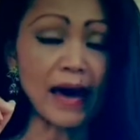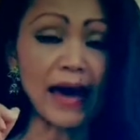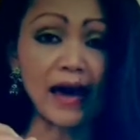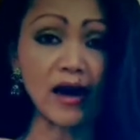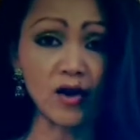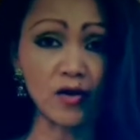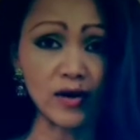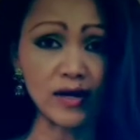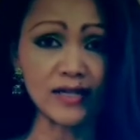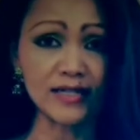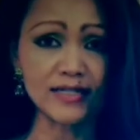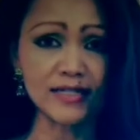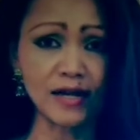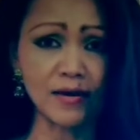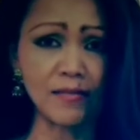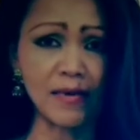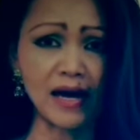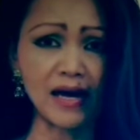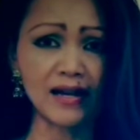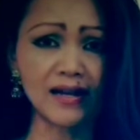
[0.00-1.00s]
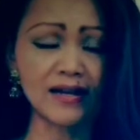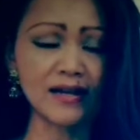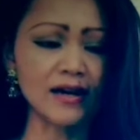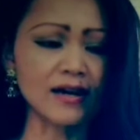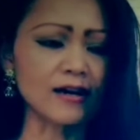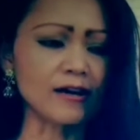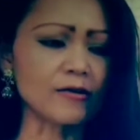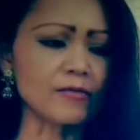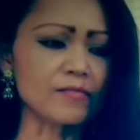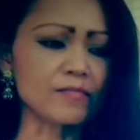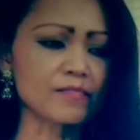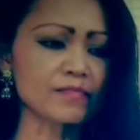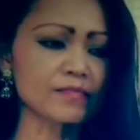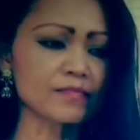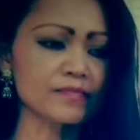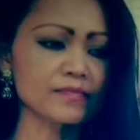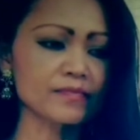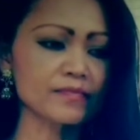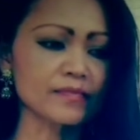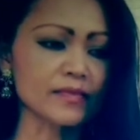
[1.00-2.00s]
parent. Amen. Um,
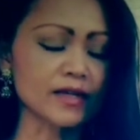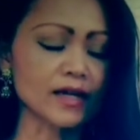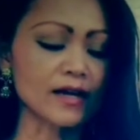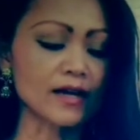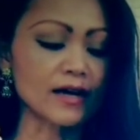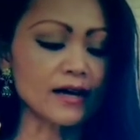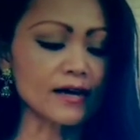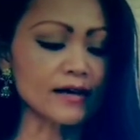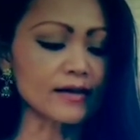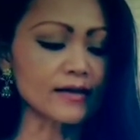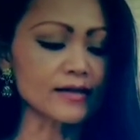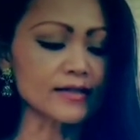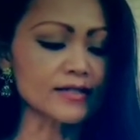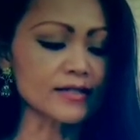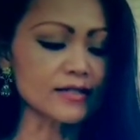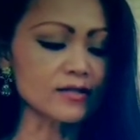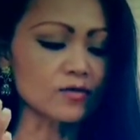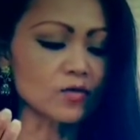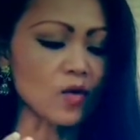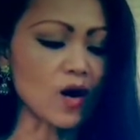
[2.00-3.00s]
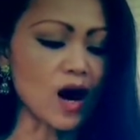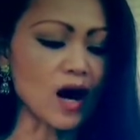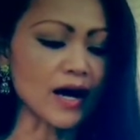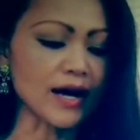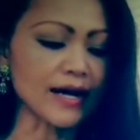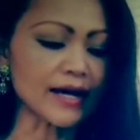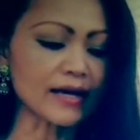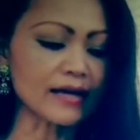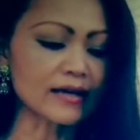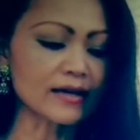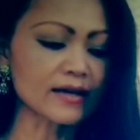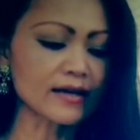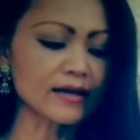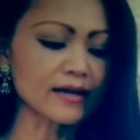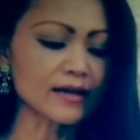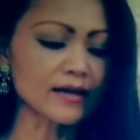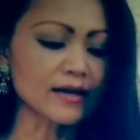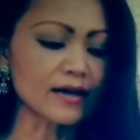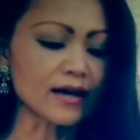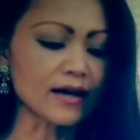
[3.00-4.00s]
and this is why
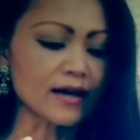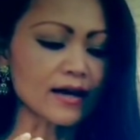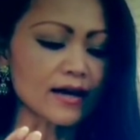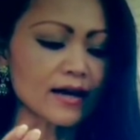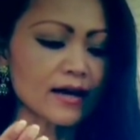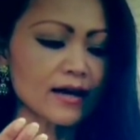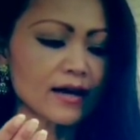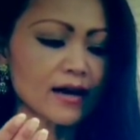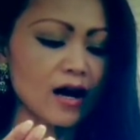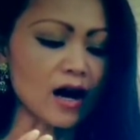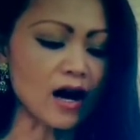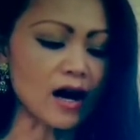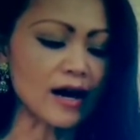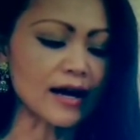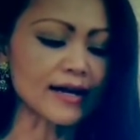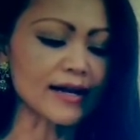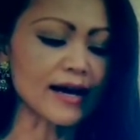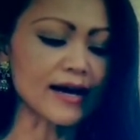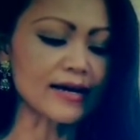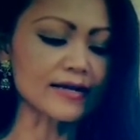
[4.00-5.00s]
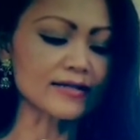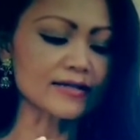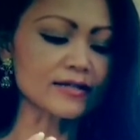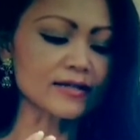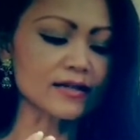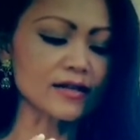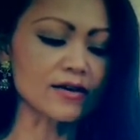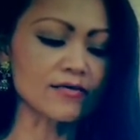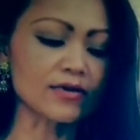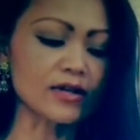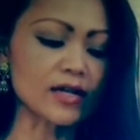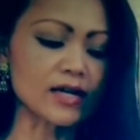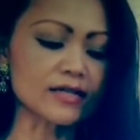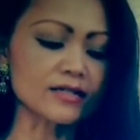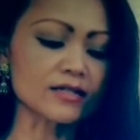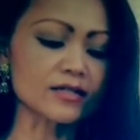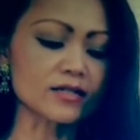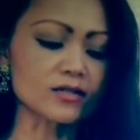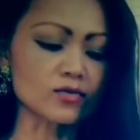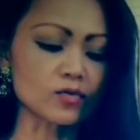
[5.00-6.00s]
uh, God has given
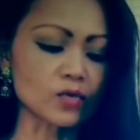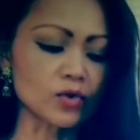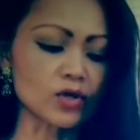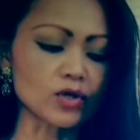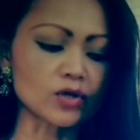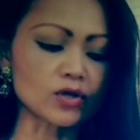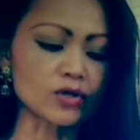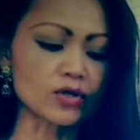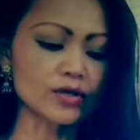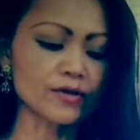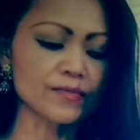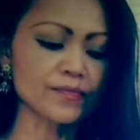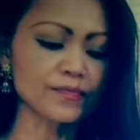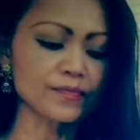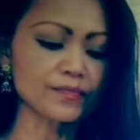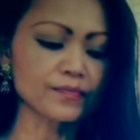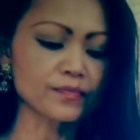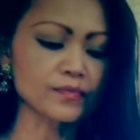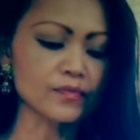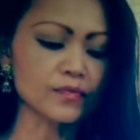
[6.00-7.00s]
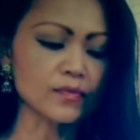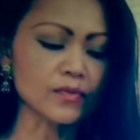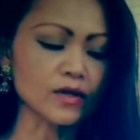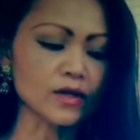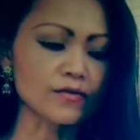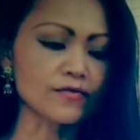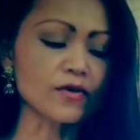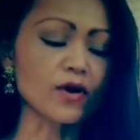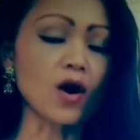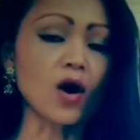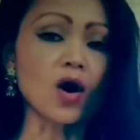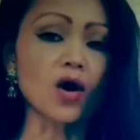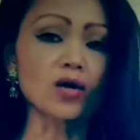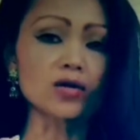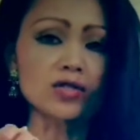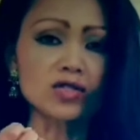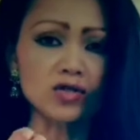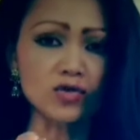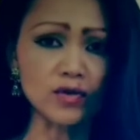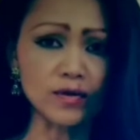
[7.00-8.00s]
us His Word, for
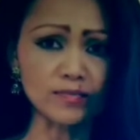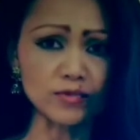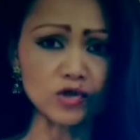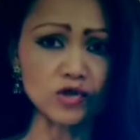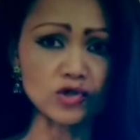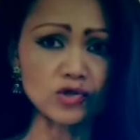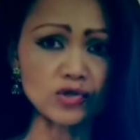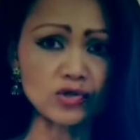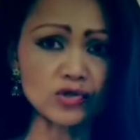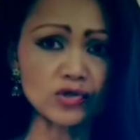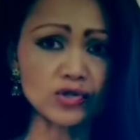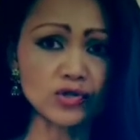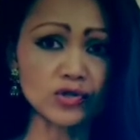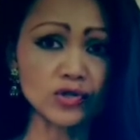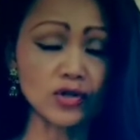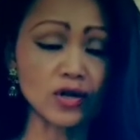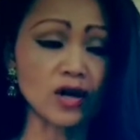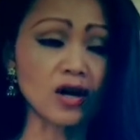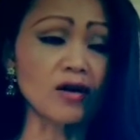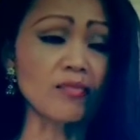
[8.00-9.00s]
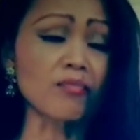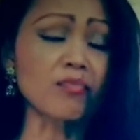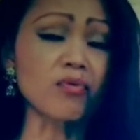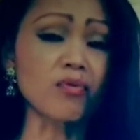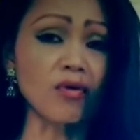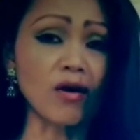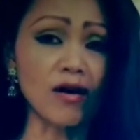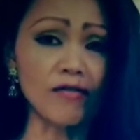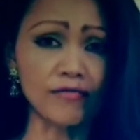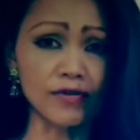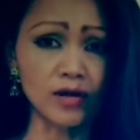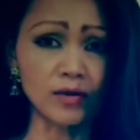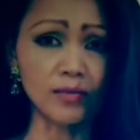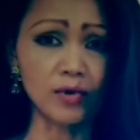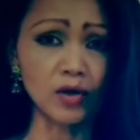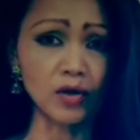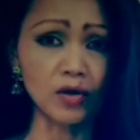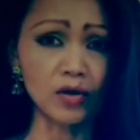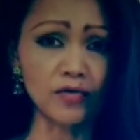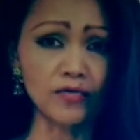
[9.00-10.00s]
all scriptures are
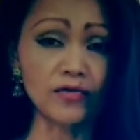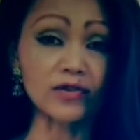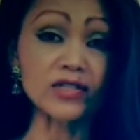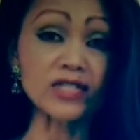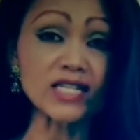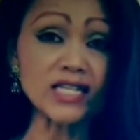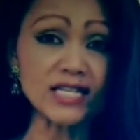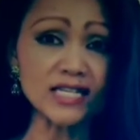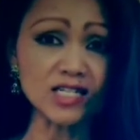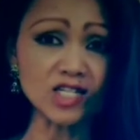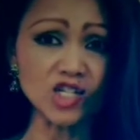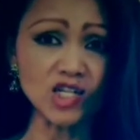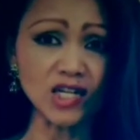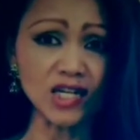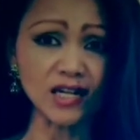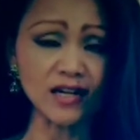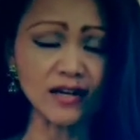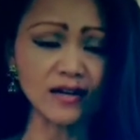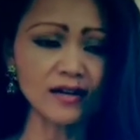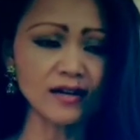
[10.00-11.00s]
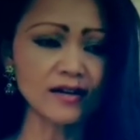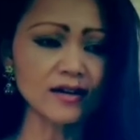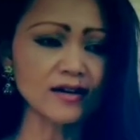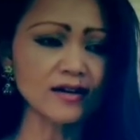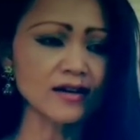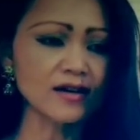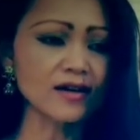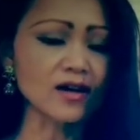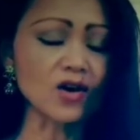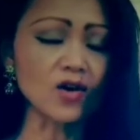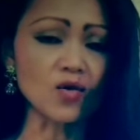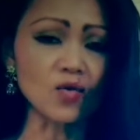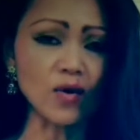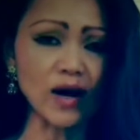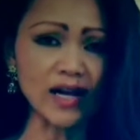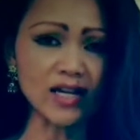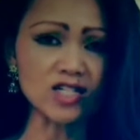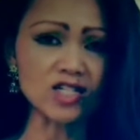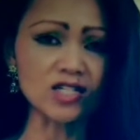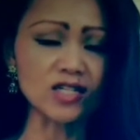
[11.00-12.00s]
profitable for teaching,
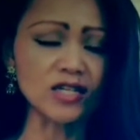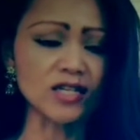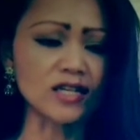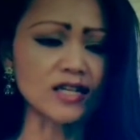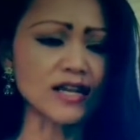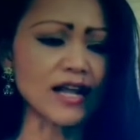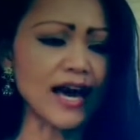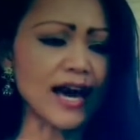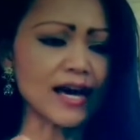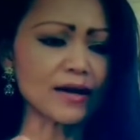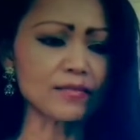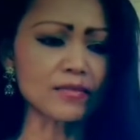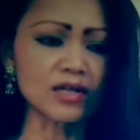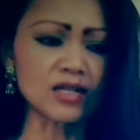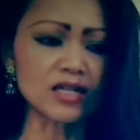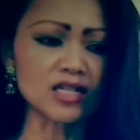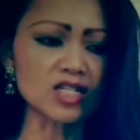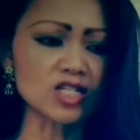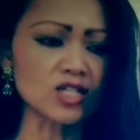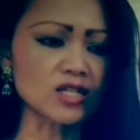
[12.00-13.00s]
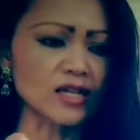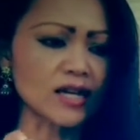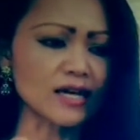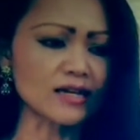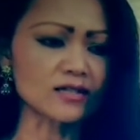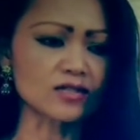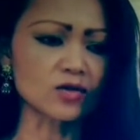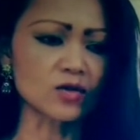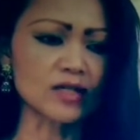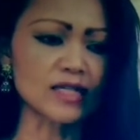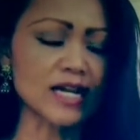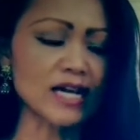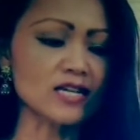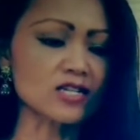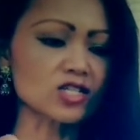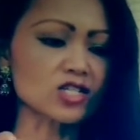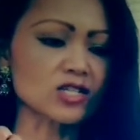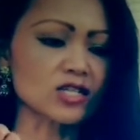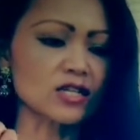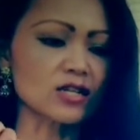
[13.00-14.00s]
correction, admonition,
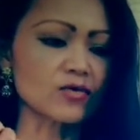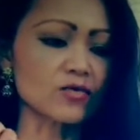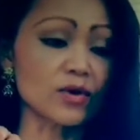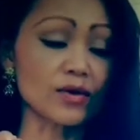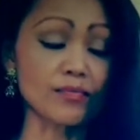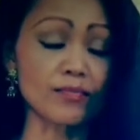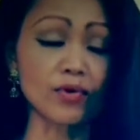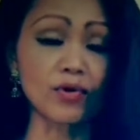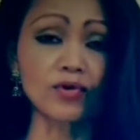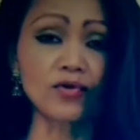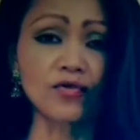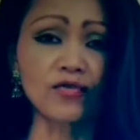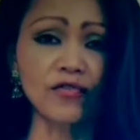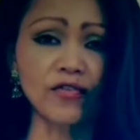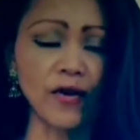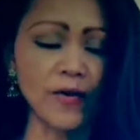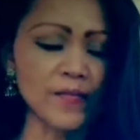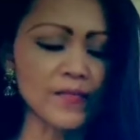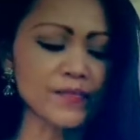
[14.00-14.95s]
exhortation, reproof,